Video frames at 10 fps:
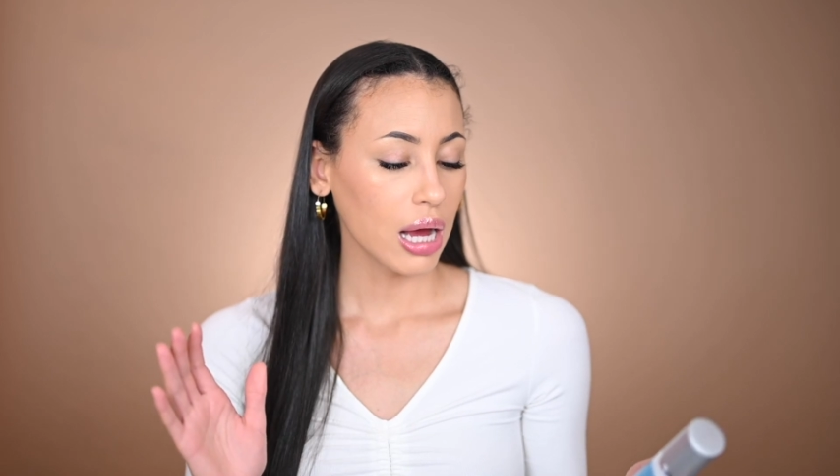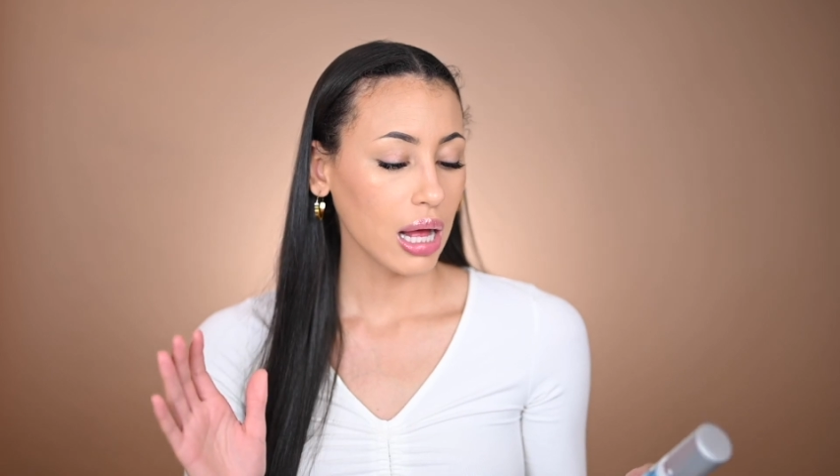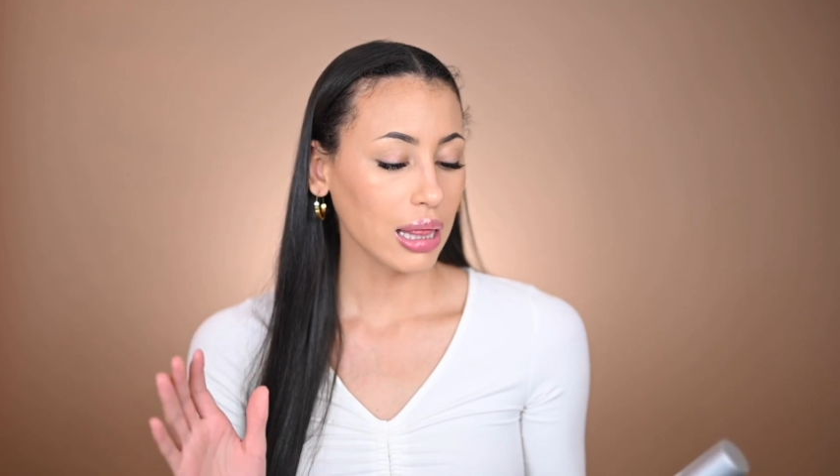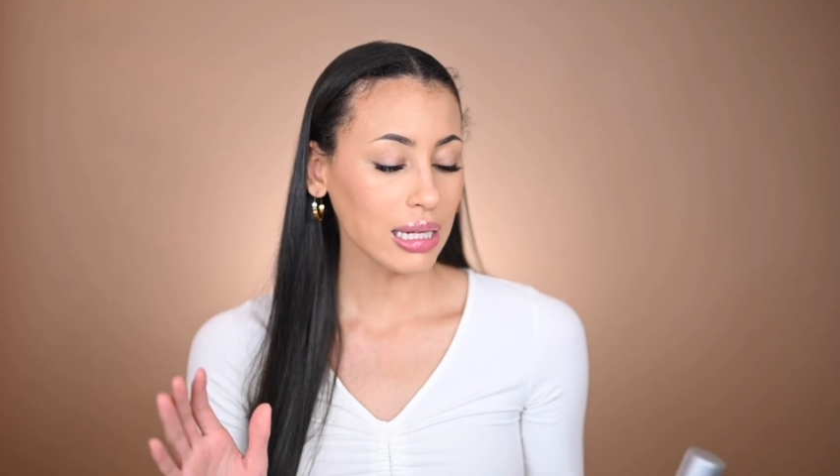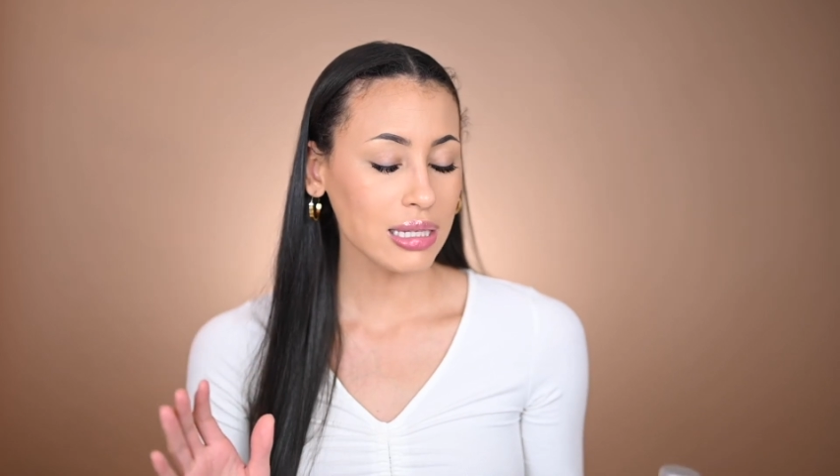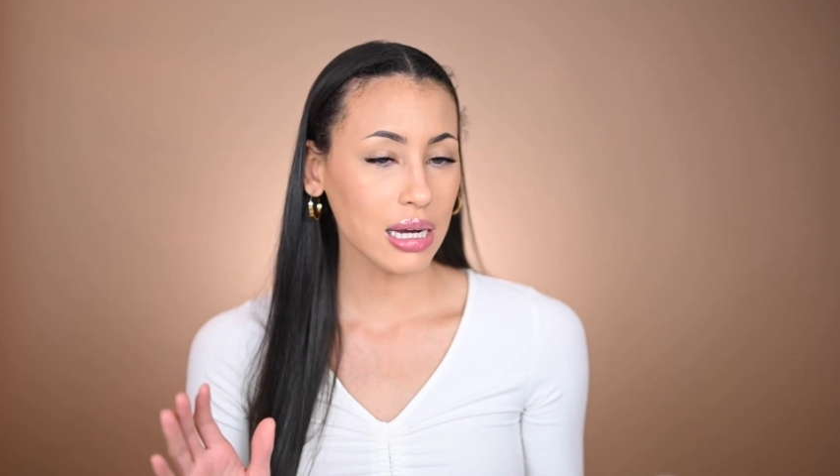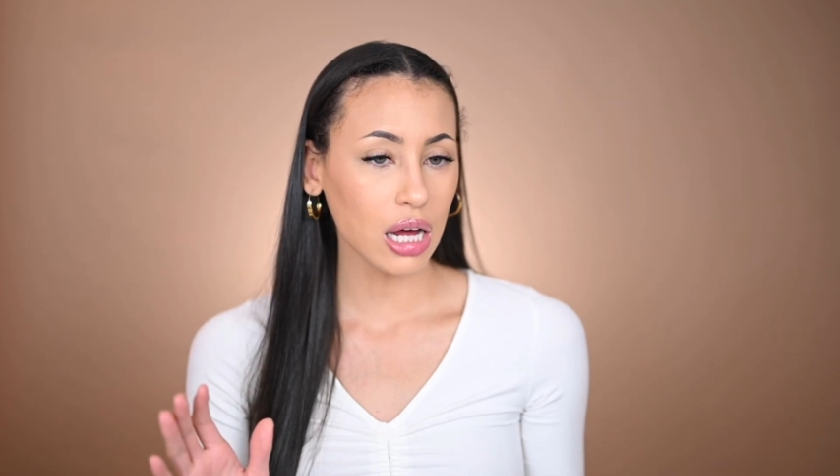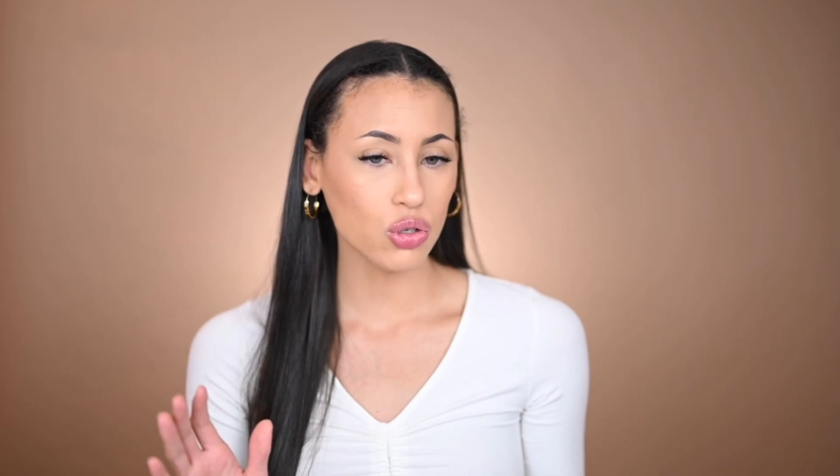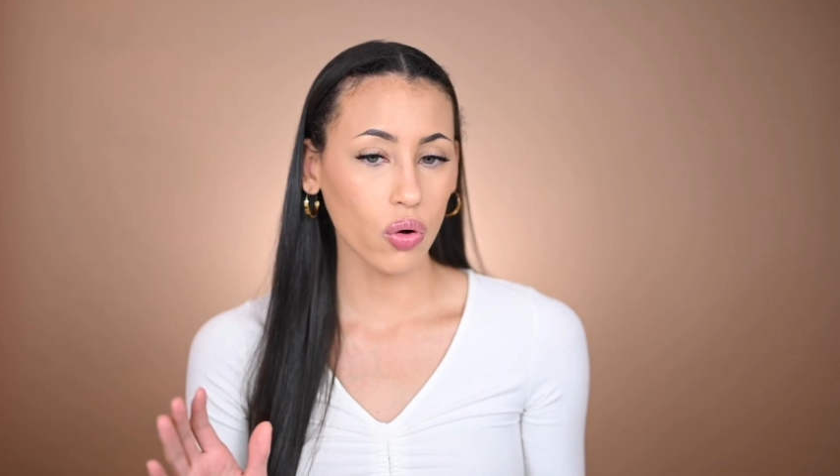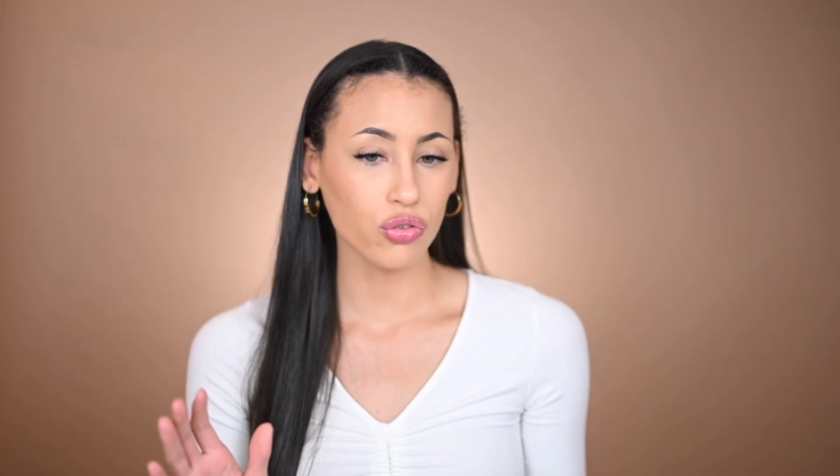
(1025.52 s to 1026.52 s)
let's
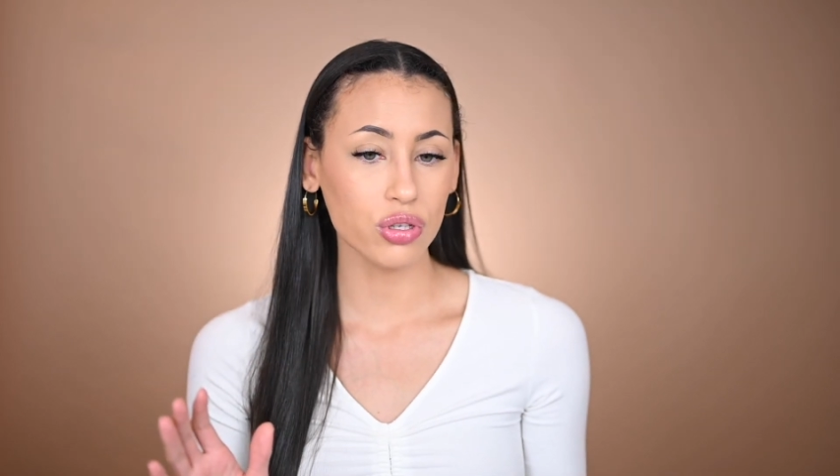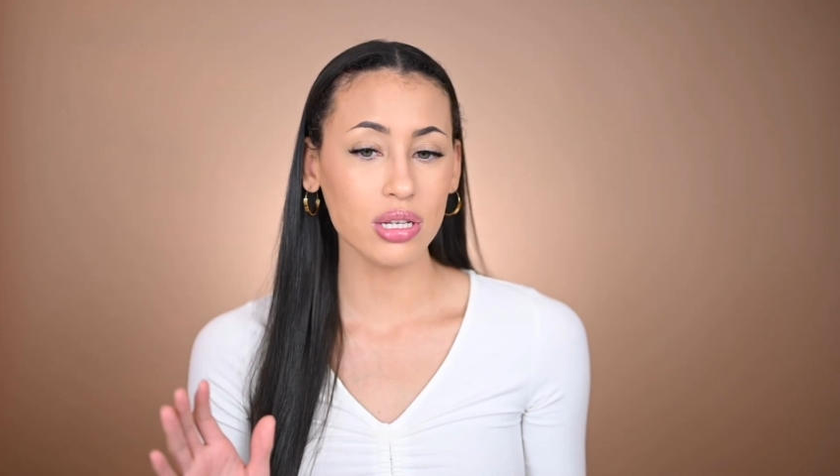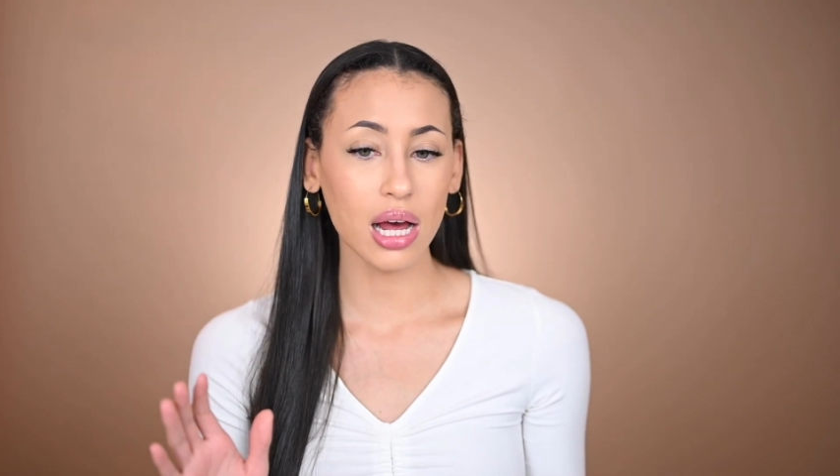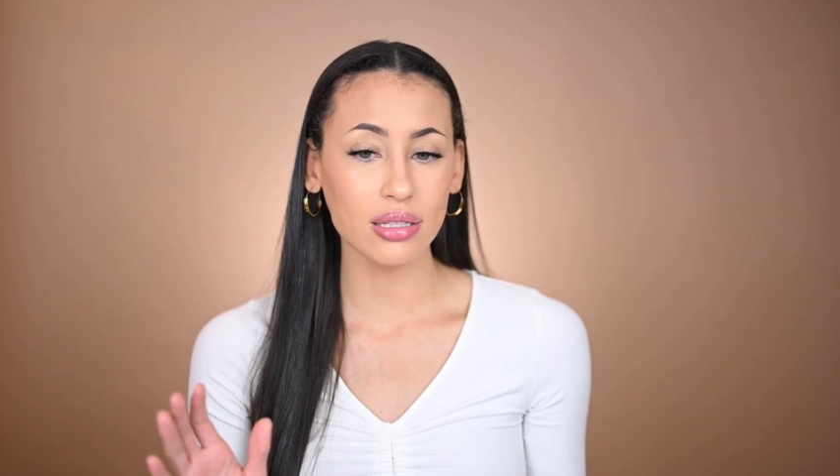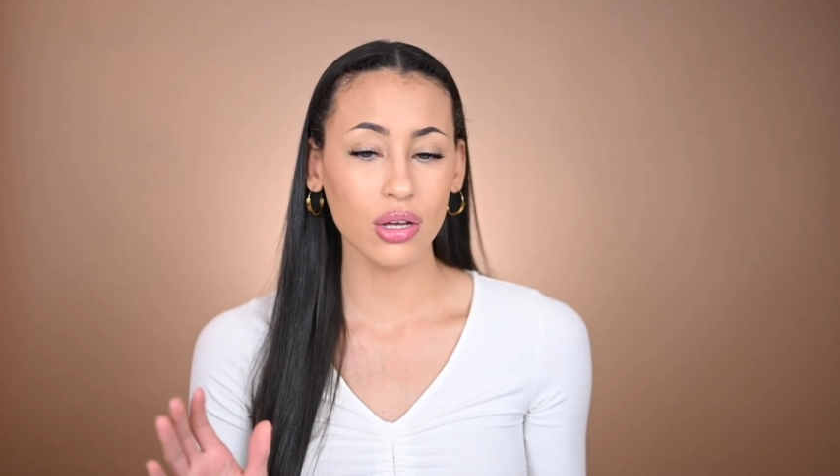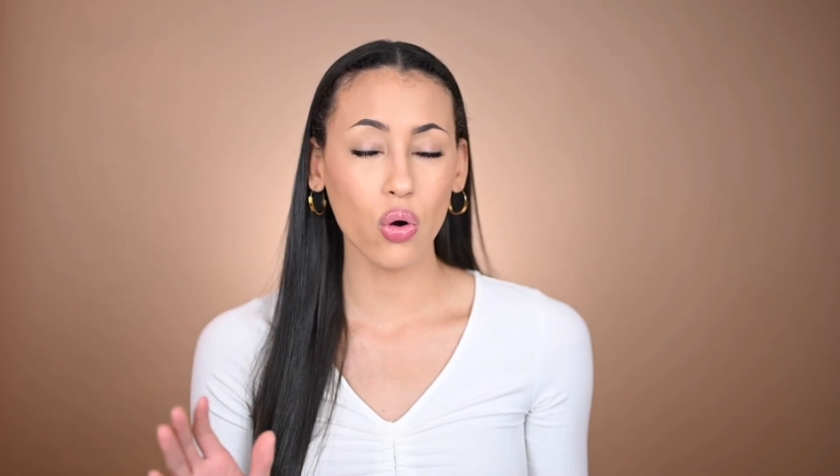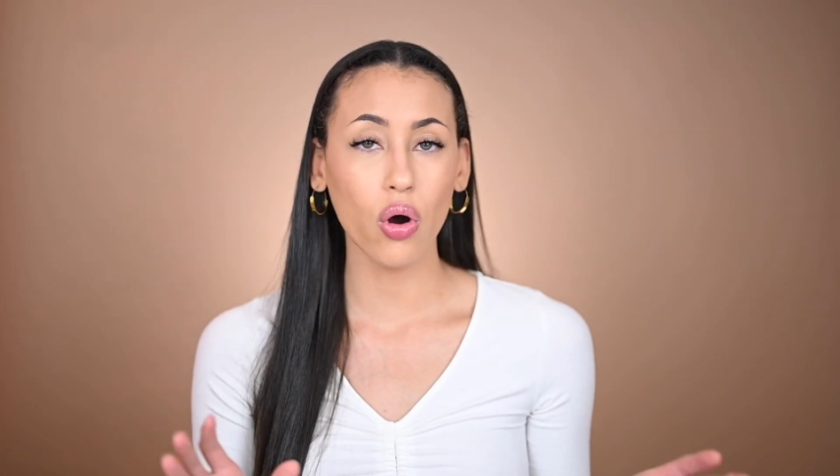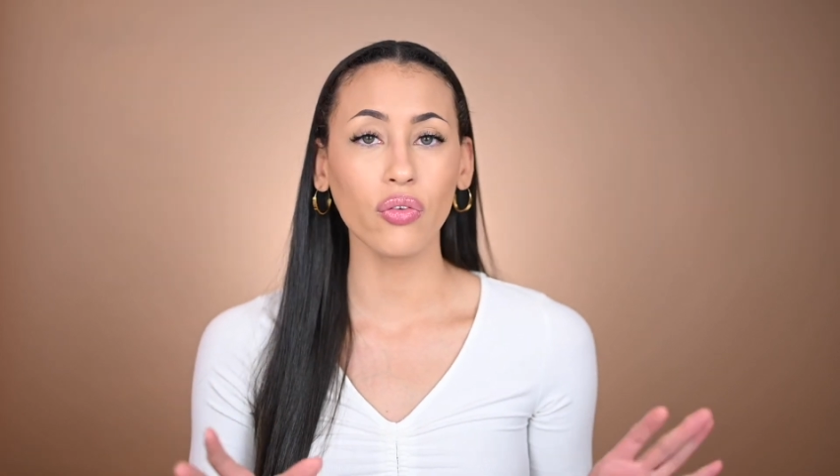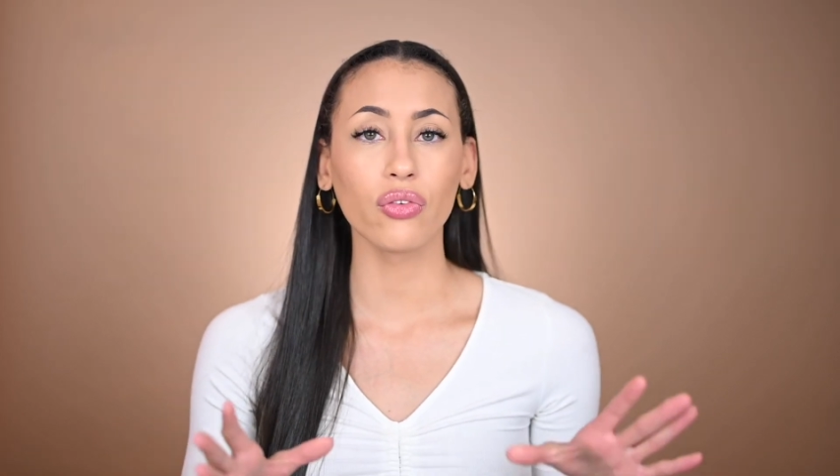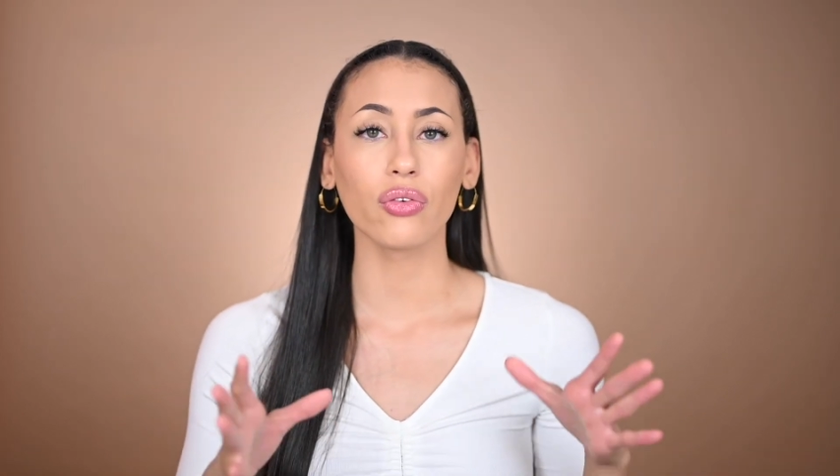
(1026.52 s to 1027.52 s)
start off. So starting off,